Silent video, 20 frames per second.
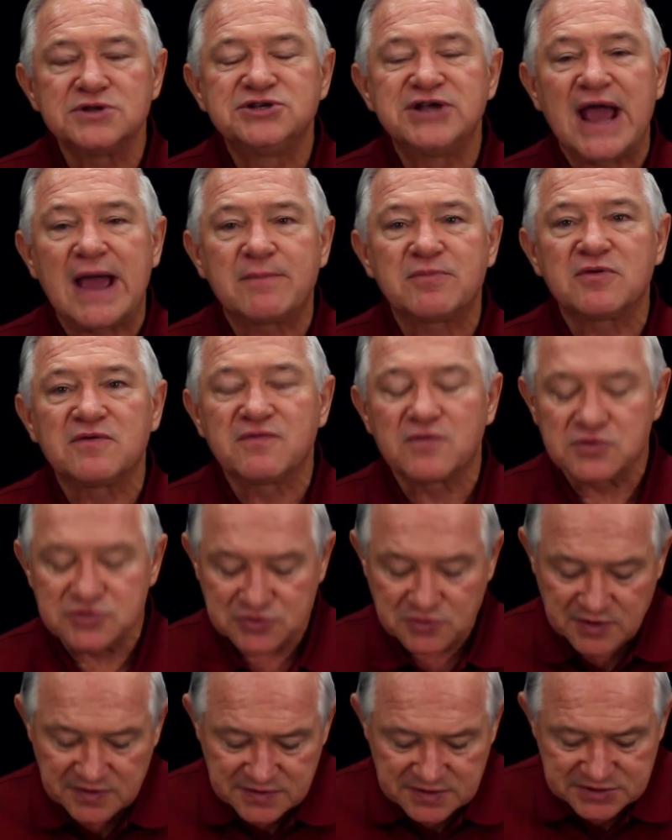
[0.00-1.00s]
chapter, 1
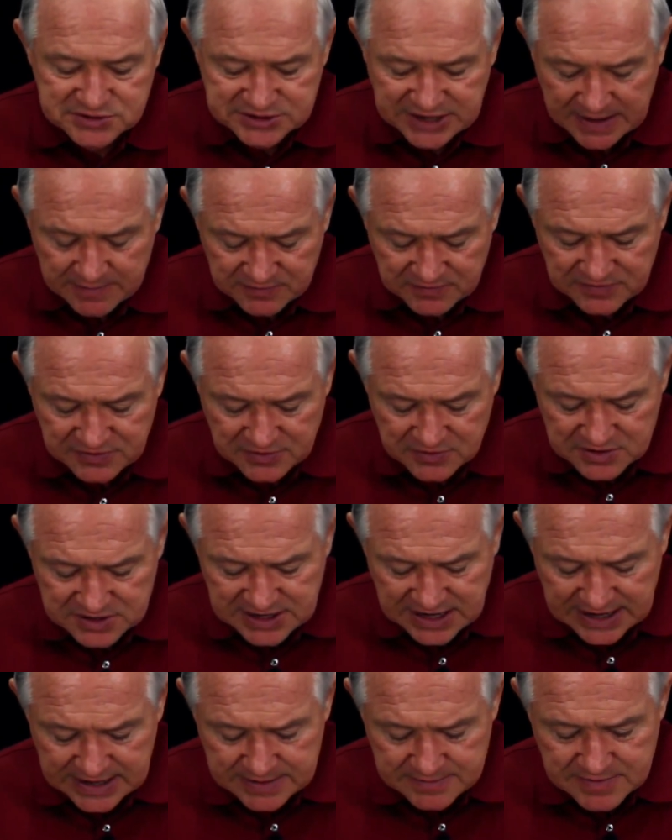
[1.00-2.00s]
Corinthians chapter
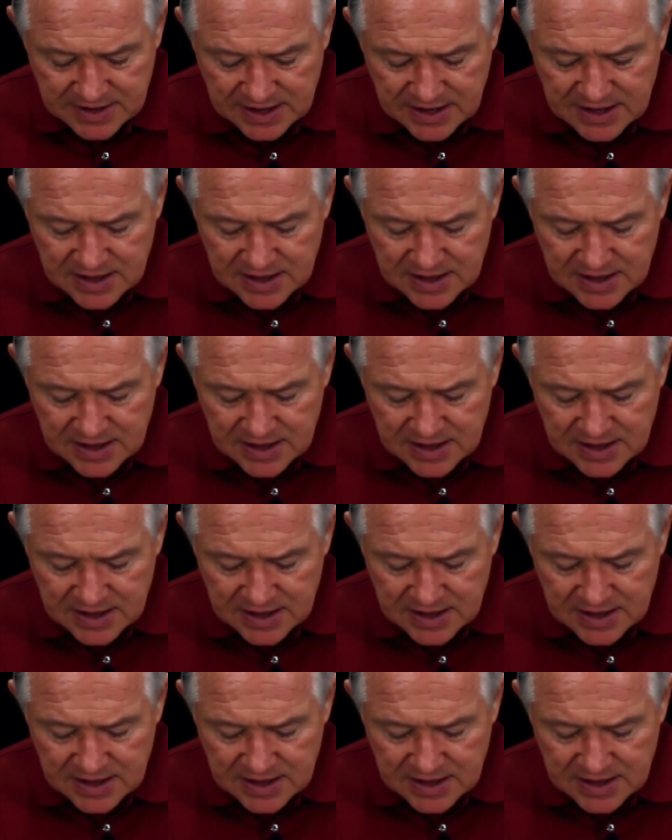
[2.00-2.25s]
13.